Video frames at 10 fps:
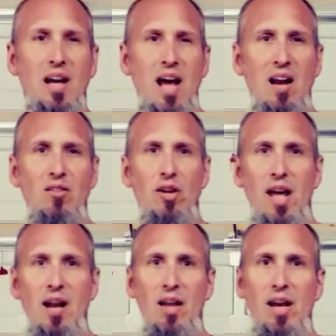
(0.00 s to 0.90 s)
kind of look
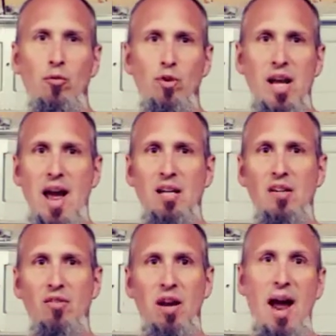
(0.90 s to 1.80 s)
at it like
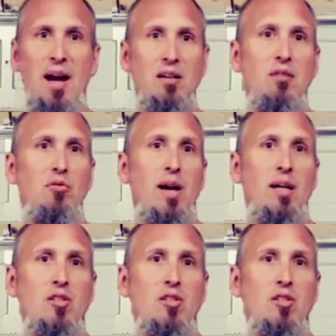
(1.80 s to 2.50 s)
reactive and active, right?